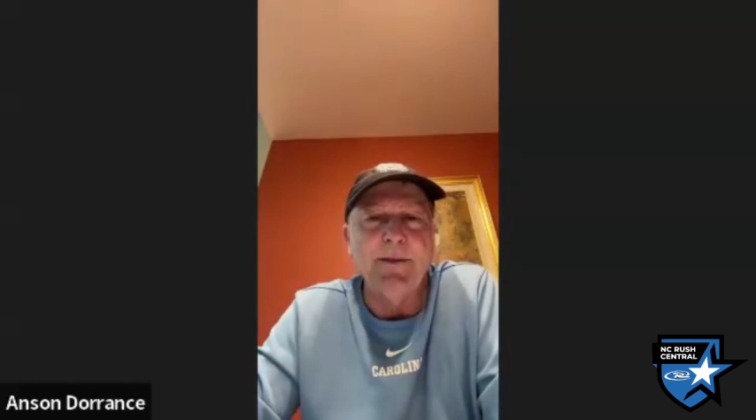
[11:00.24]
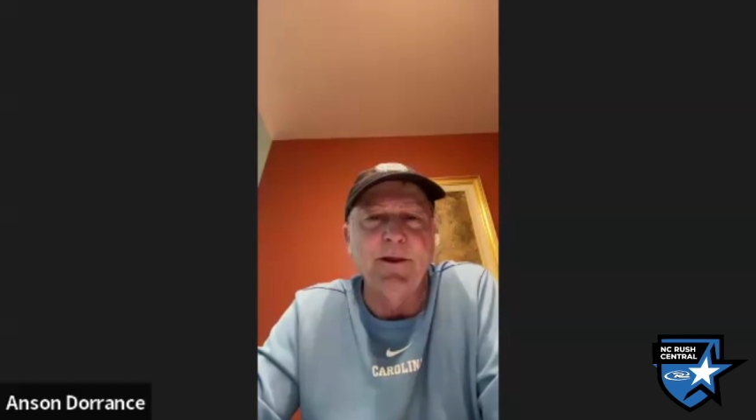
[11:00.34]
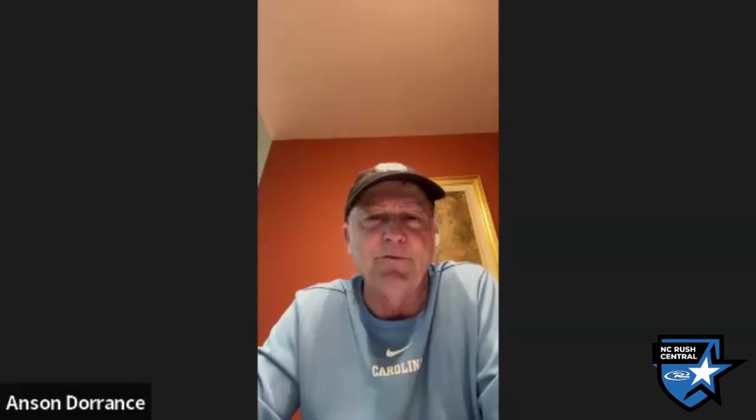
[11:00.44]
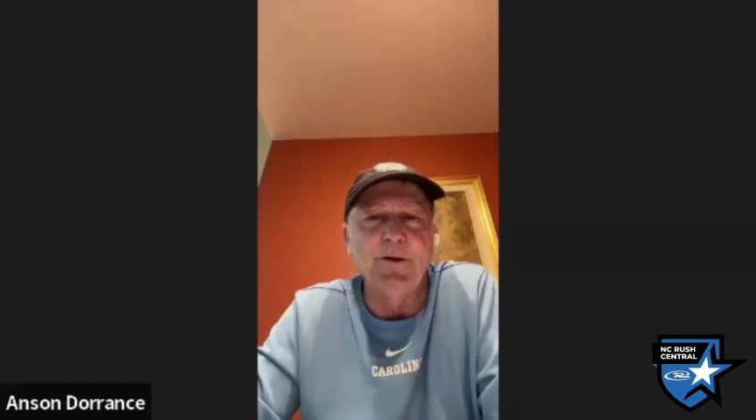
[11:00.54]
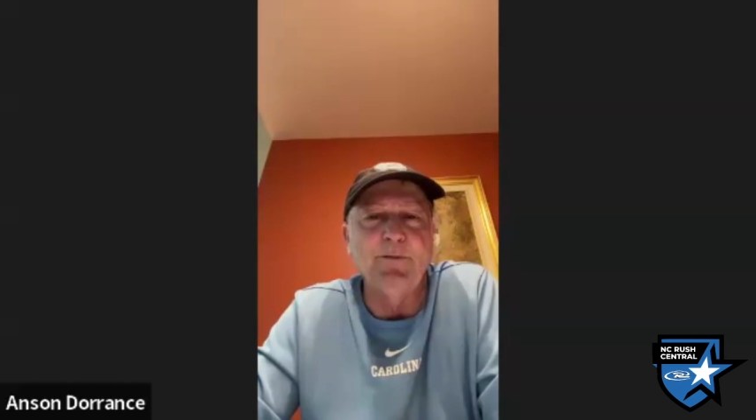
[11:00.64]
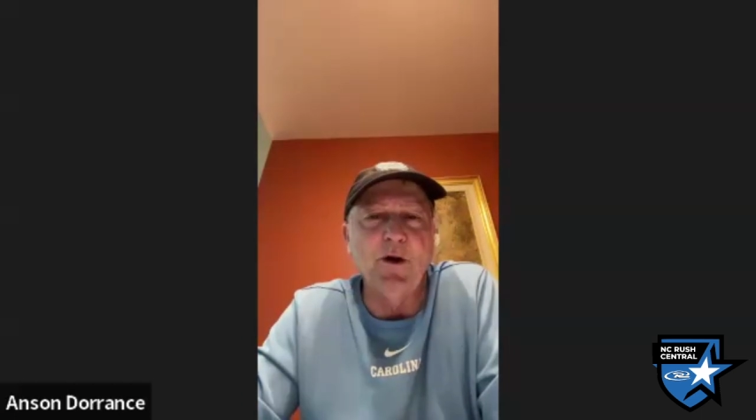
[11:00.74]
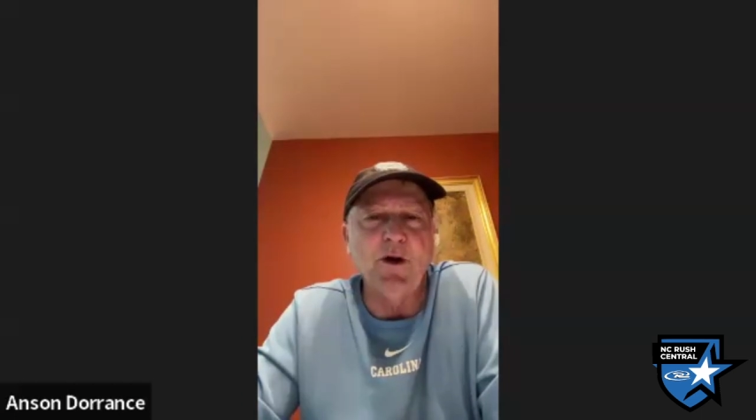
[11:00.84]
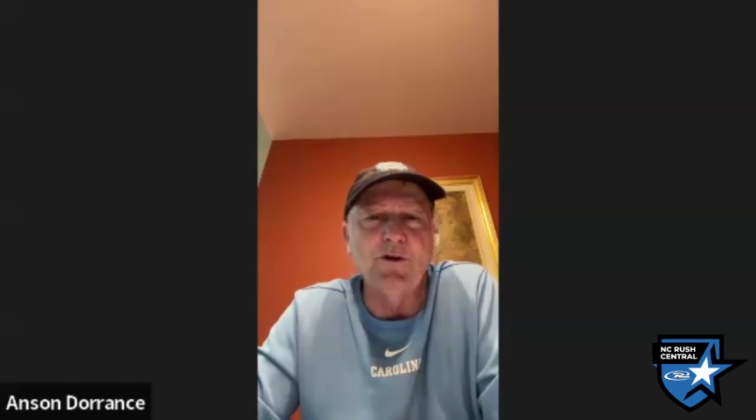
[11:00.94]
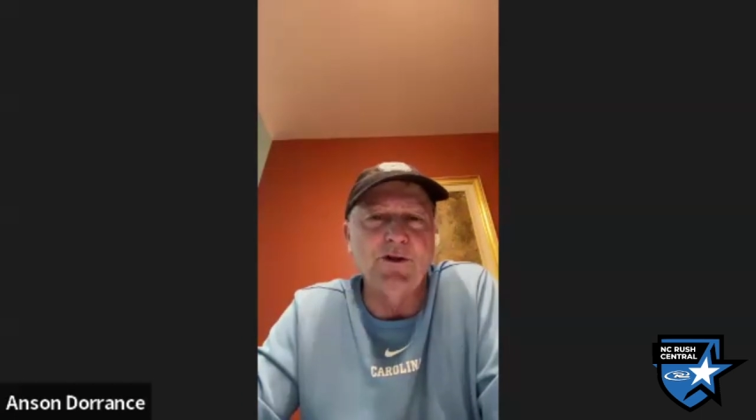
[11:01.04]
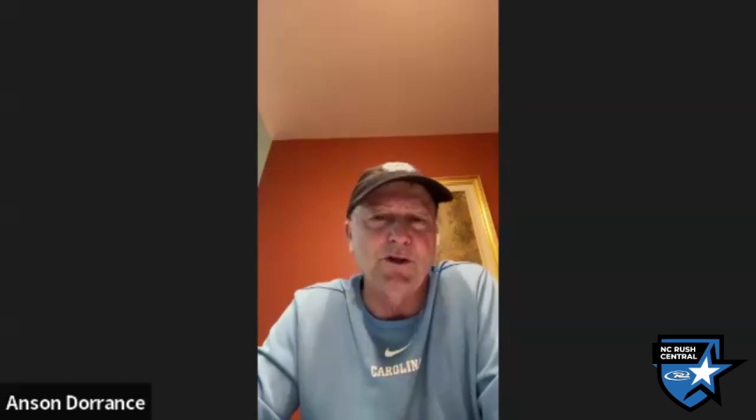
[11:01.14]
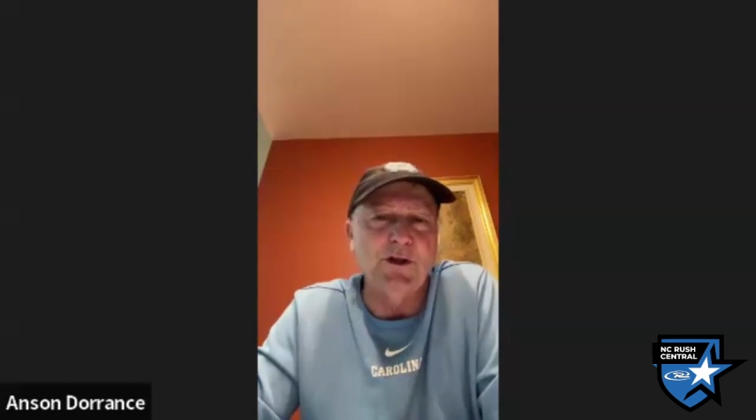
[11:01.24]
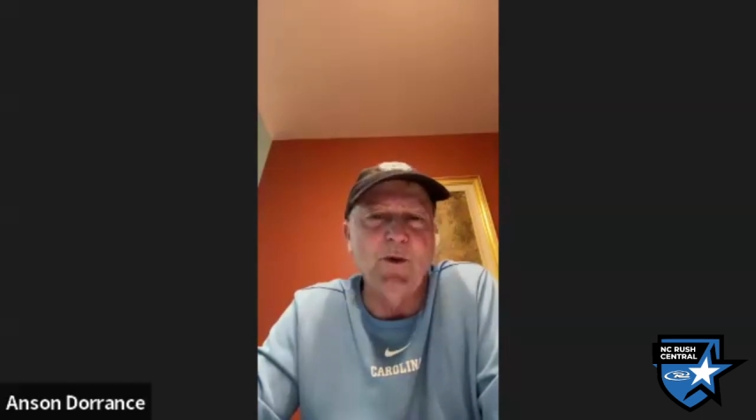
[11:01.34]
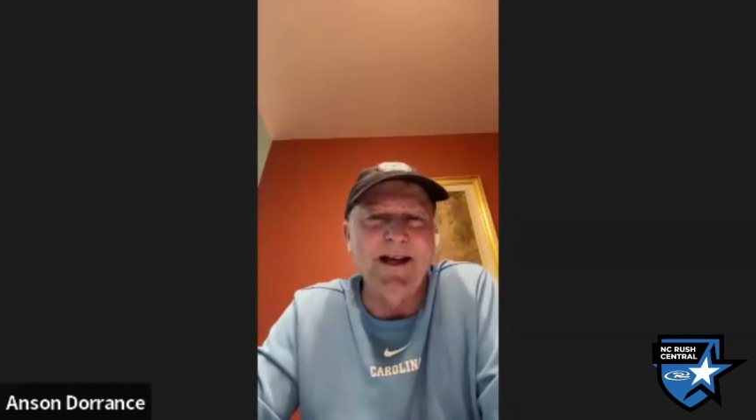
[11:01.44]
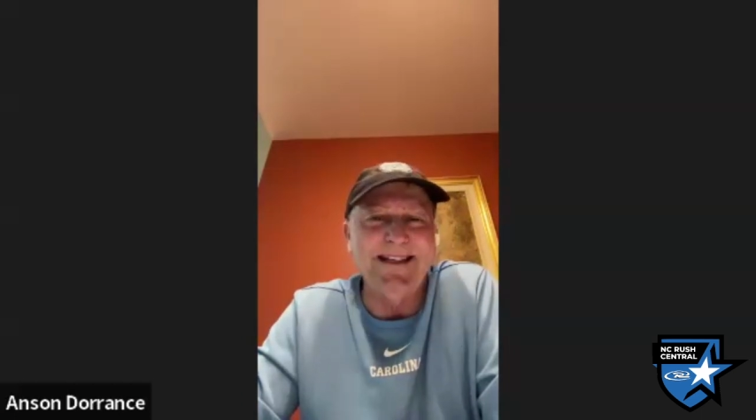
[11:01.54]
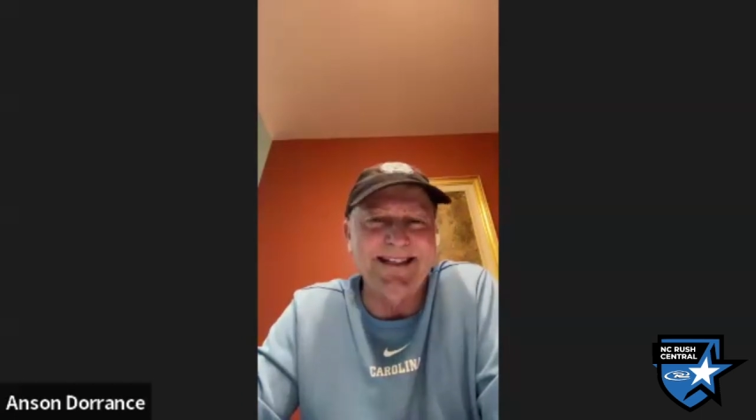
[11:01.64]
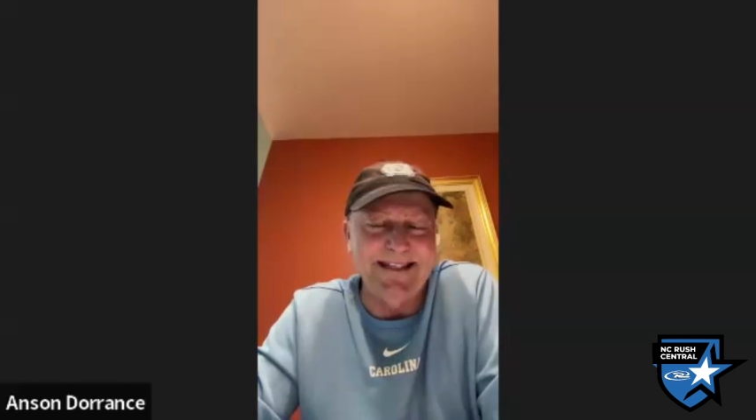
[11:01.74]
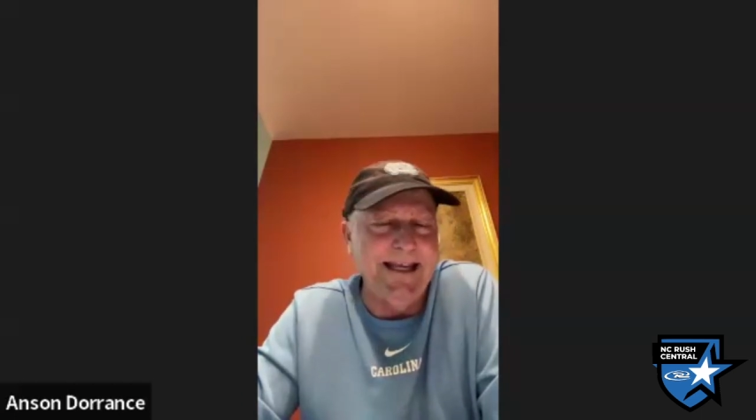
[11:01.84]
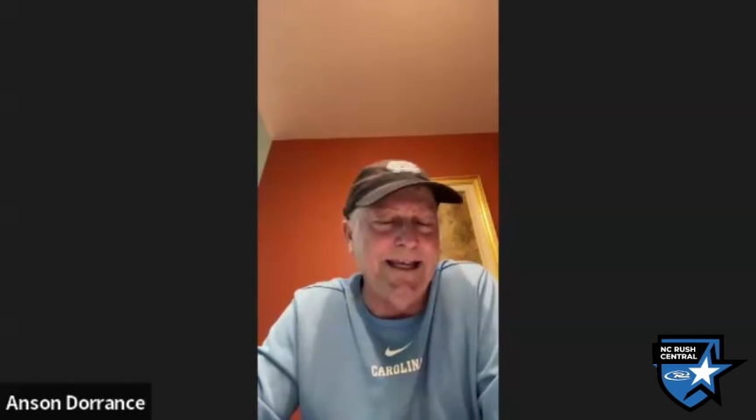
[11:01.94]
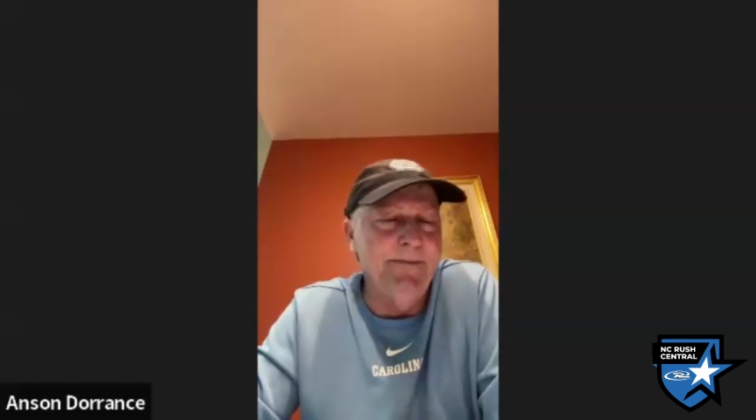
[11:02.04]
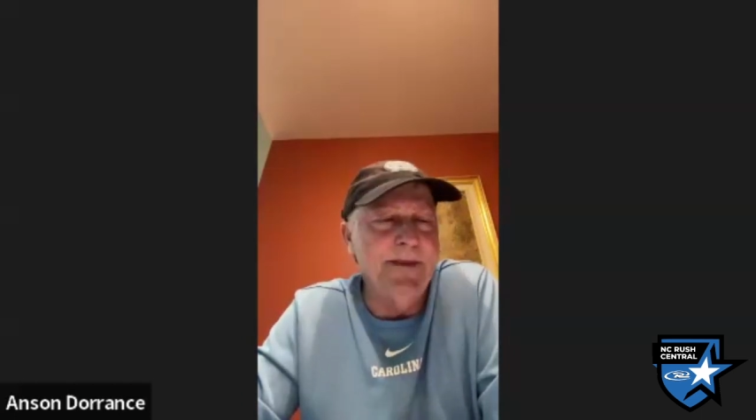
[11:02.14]
I'm the football coach at
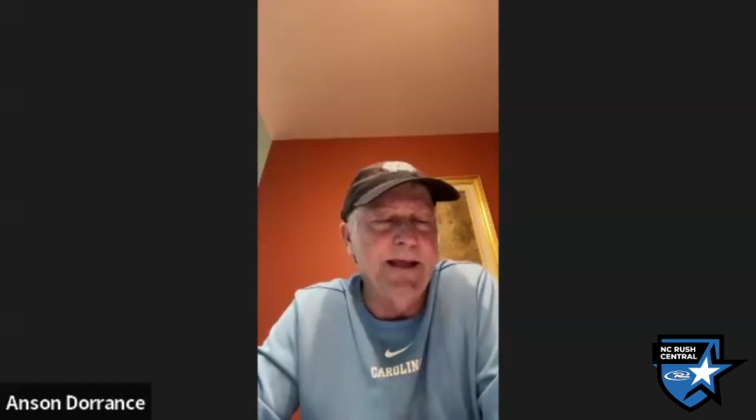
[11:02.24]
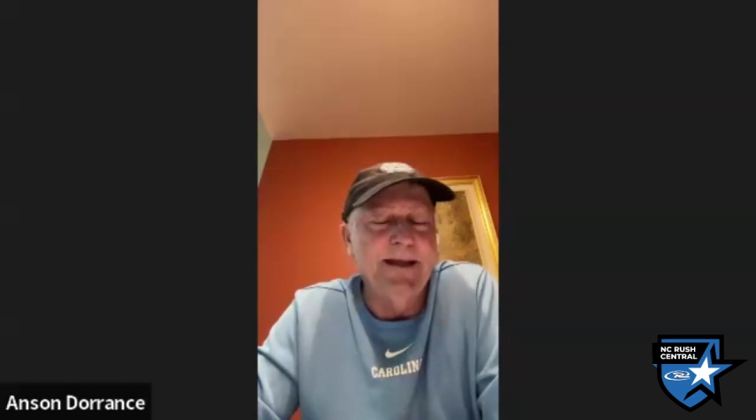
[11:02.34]
USC,